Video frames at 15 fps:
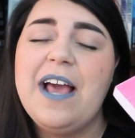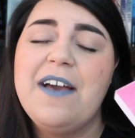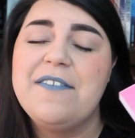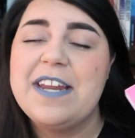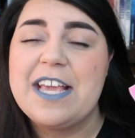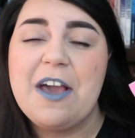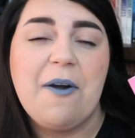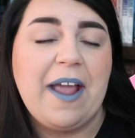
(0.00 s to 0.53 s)
don't have
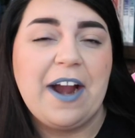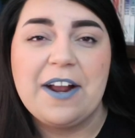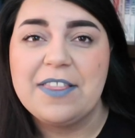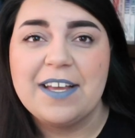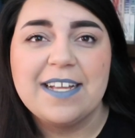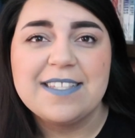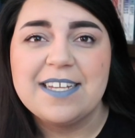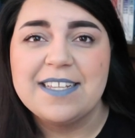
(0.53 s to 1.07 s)
any coherent
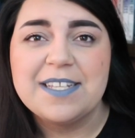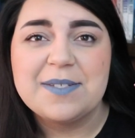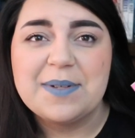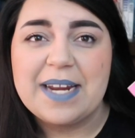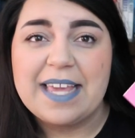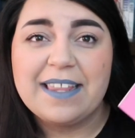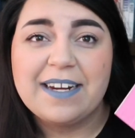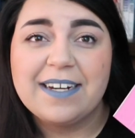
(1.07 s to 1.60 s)
thoughts on this
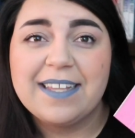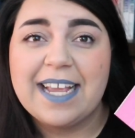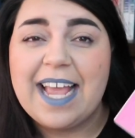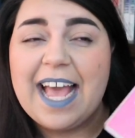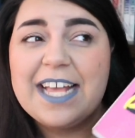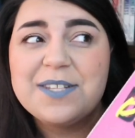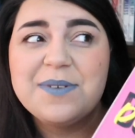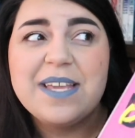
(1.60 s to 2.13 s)
one either. Like
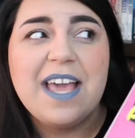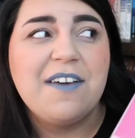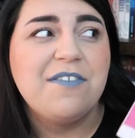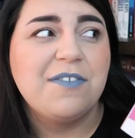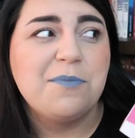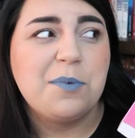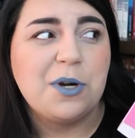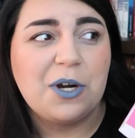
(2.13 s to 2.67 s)
as we
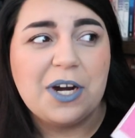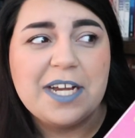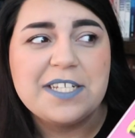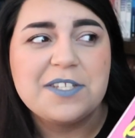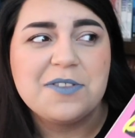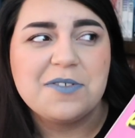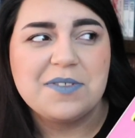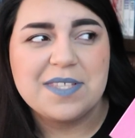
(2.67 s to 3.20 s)
have
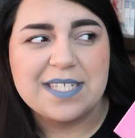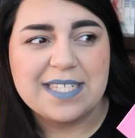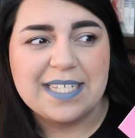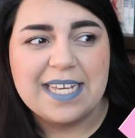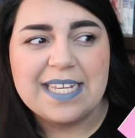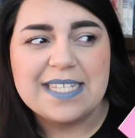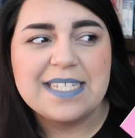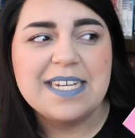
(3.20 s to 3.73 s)
progressed through this
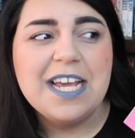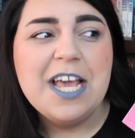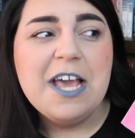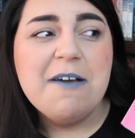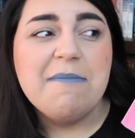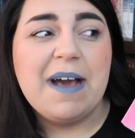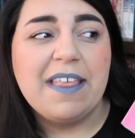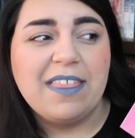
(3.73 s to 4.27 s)
list,
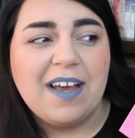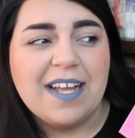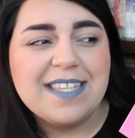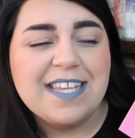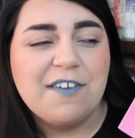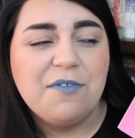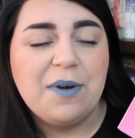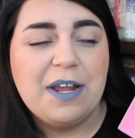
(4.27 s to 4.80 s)
my
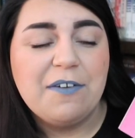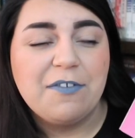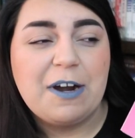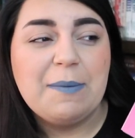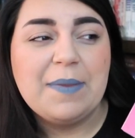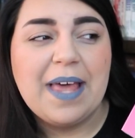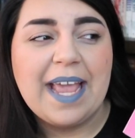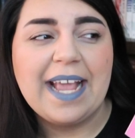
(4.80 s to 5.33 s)
thoughts have went
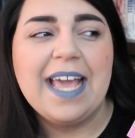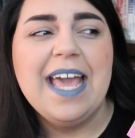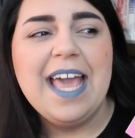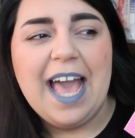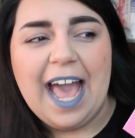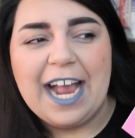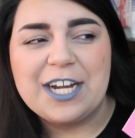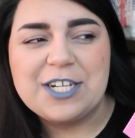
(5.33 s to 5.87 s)
from like
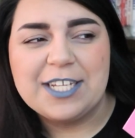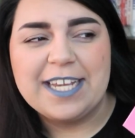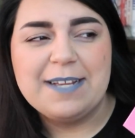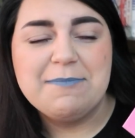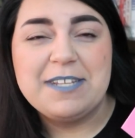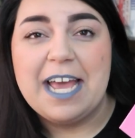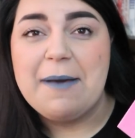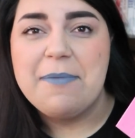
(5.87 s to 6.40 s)
actually
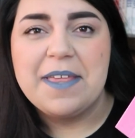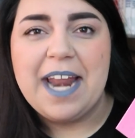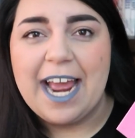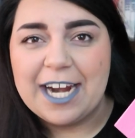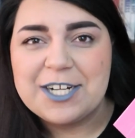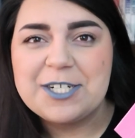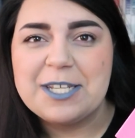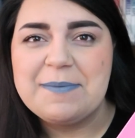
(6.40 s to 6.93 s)
in depth and
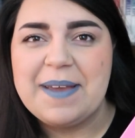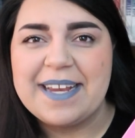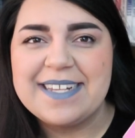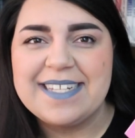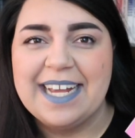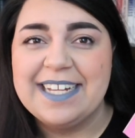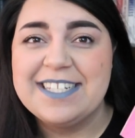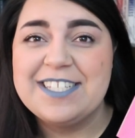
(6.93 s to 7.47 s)
actually
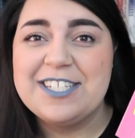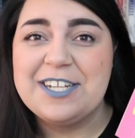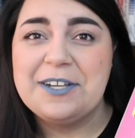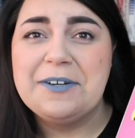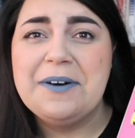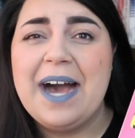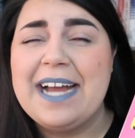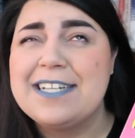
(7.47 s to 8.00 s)
makes sense
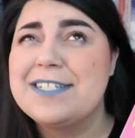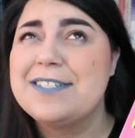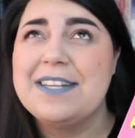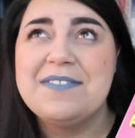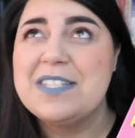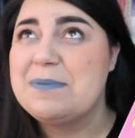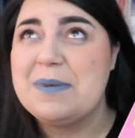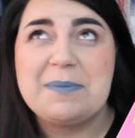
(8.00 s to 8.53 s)
to I just
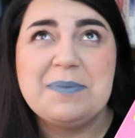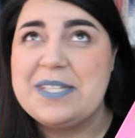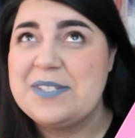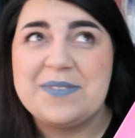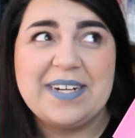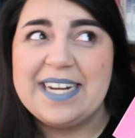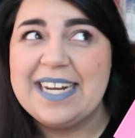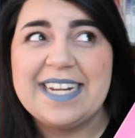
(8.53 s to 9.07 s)
love this book.
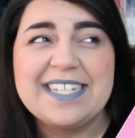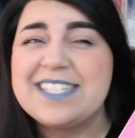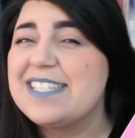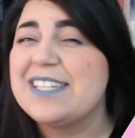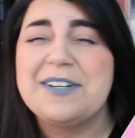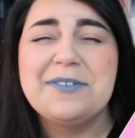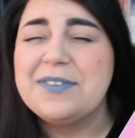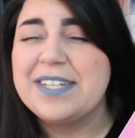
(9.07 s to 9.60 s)
Please read it. It's
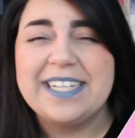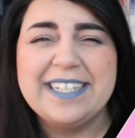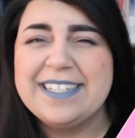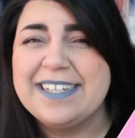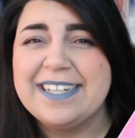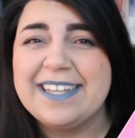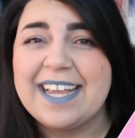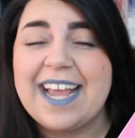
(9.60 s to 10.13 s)
so freaking
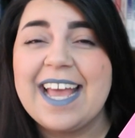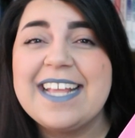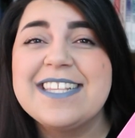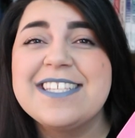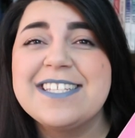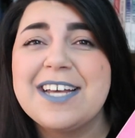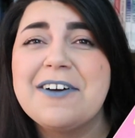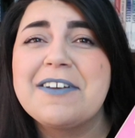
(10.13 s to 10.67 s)
good. Like
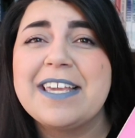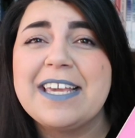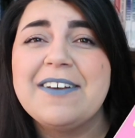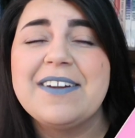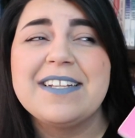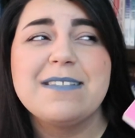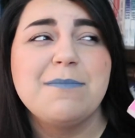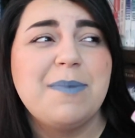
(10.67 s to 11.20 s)
it's so
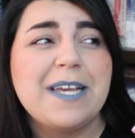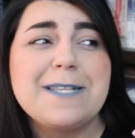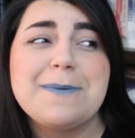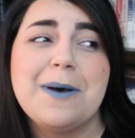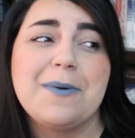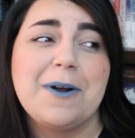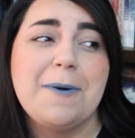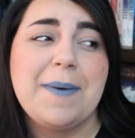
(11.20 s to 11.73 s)
cute. It's a
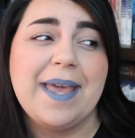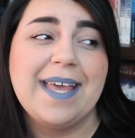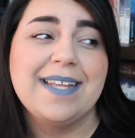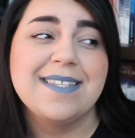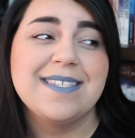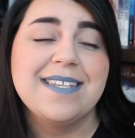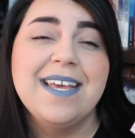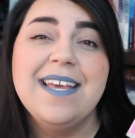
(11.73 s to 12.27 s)
baseball
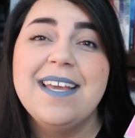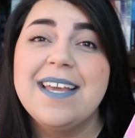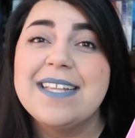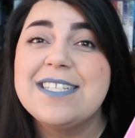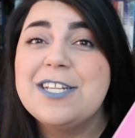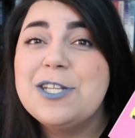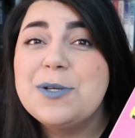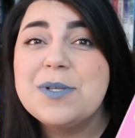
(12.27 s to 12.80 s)
romance.
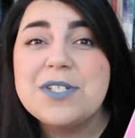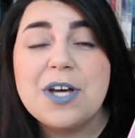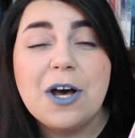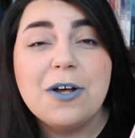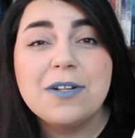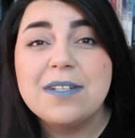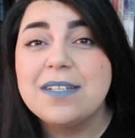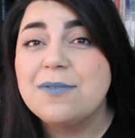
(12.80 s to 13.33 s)
It's a new
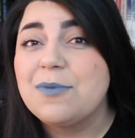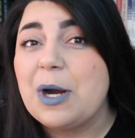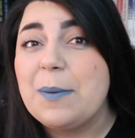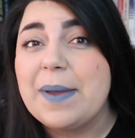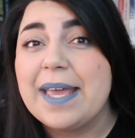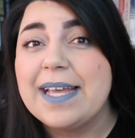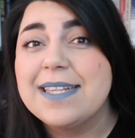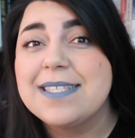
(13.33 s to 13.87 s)
adult
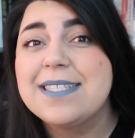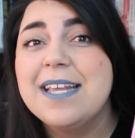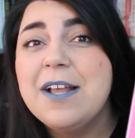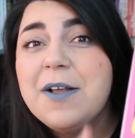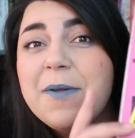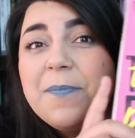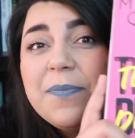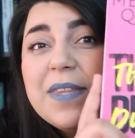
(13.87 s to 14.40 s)
romance.
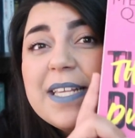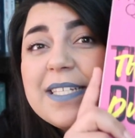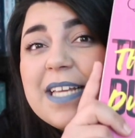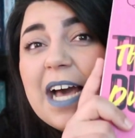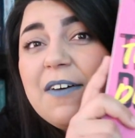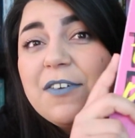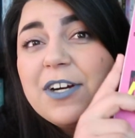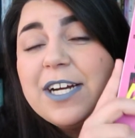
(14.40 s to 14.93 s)
This
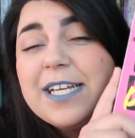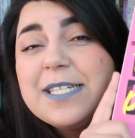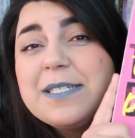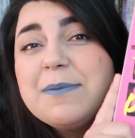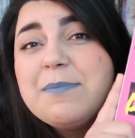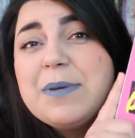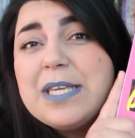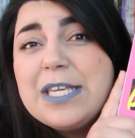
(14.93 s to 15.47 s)
cover
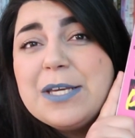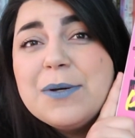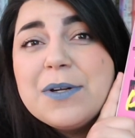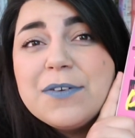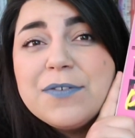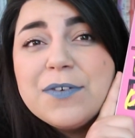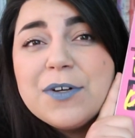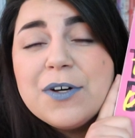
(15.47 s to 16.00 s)
is
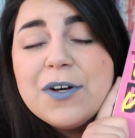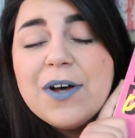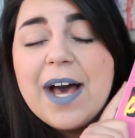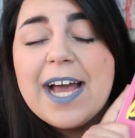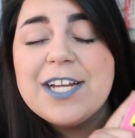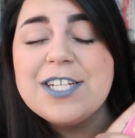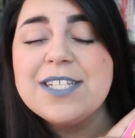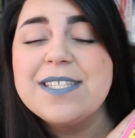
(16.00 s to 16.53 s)
beautiful.
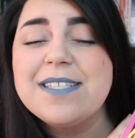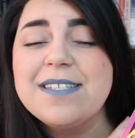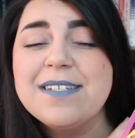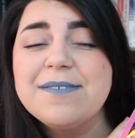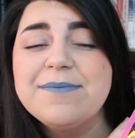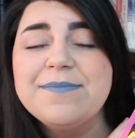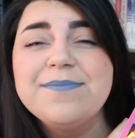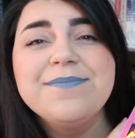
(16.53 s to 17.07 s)
I just
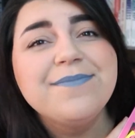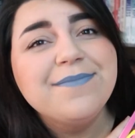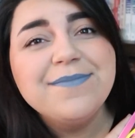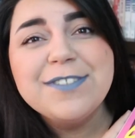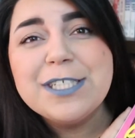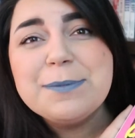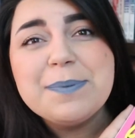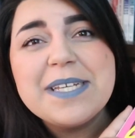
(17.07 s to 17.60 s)

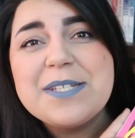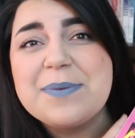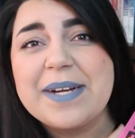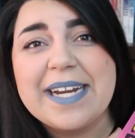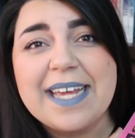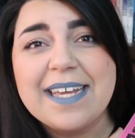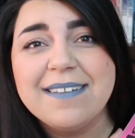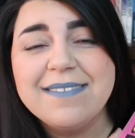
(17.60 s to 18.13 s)
just please
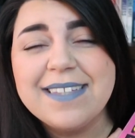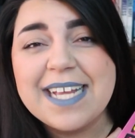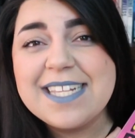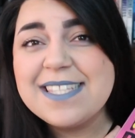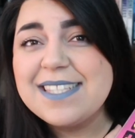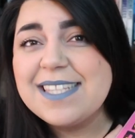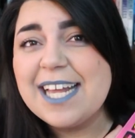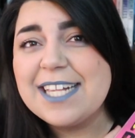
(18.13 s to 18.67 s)
read it.
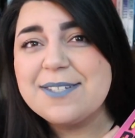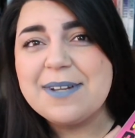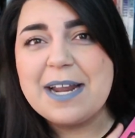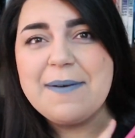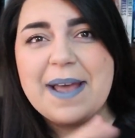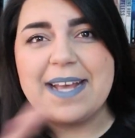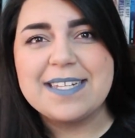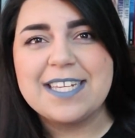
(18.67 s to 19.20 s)
That's that's what
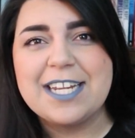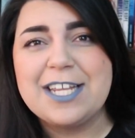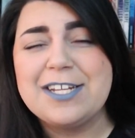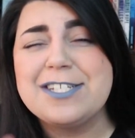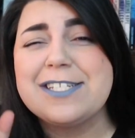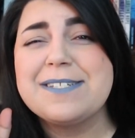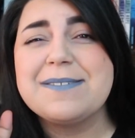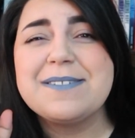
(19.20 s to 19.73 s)
I'm asking you.
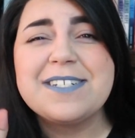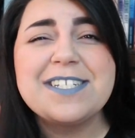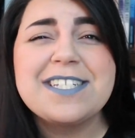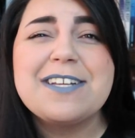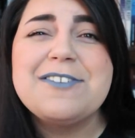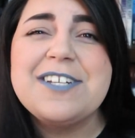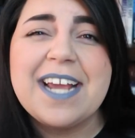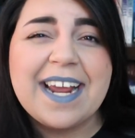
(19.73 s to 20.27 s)
Just
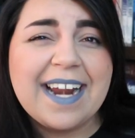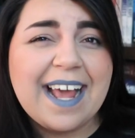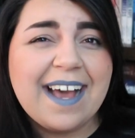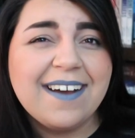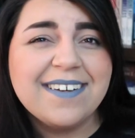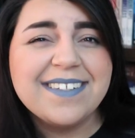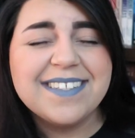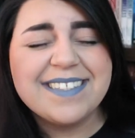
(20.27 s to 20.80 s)
just go check it
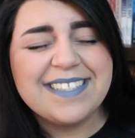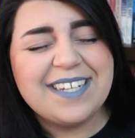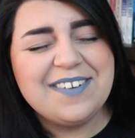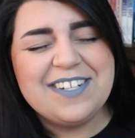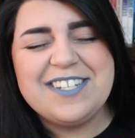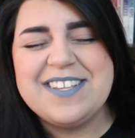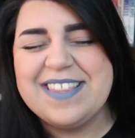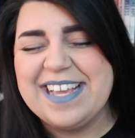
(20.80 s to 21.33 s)
out and see
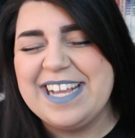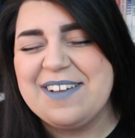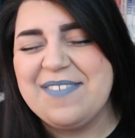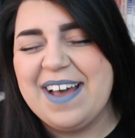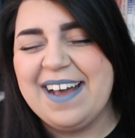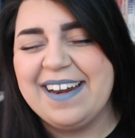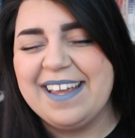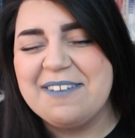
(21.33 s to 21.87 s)
what you think
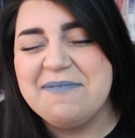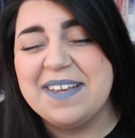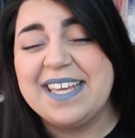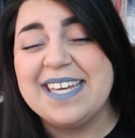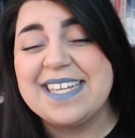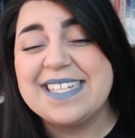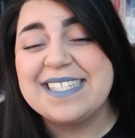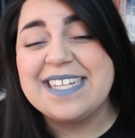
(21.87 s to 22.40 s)
about it
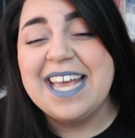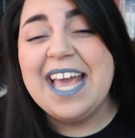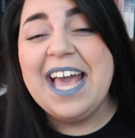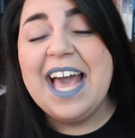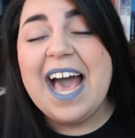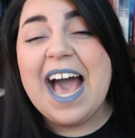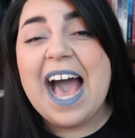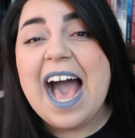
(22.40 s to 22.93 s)
because
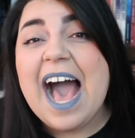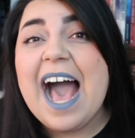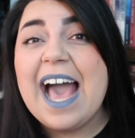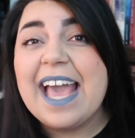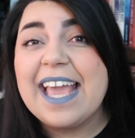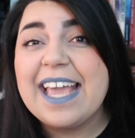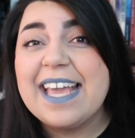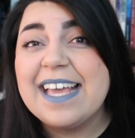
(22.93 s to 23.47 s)

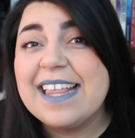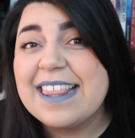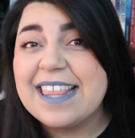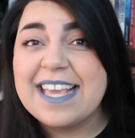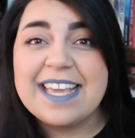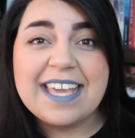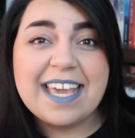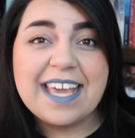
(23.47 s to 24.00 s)
I
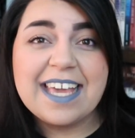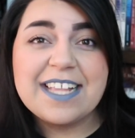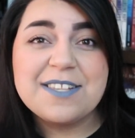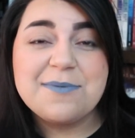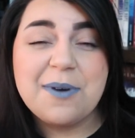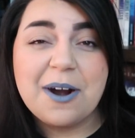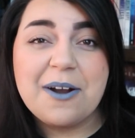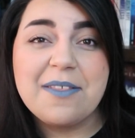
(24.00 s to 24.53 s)
think
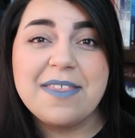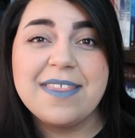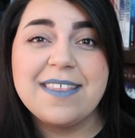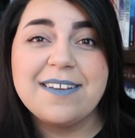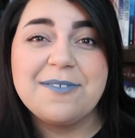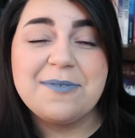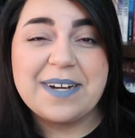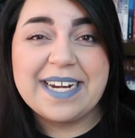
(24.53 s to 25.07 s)
it's worth
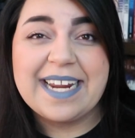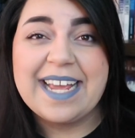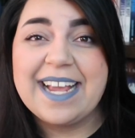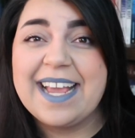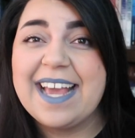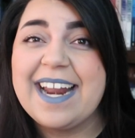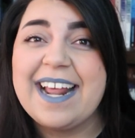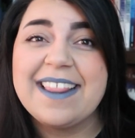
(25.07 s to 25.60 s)

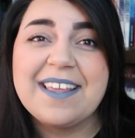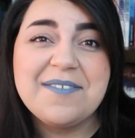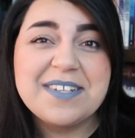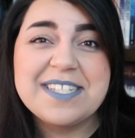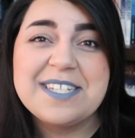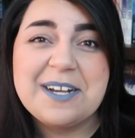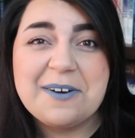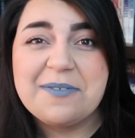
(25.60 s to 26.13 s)
reading and I love
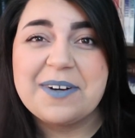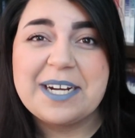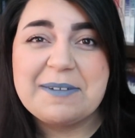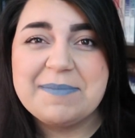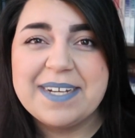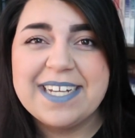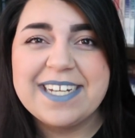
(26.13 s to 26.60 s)
it so freaking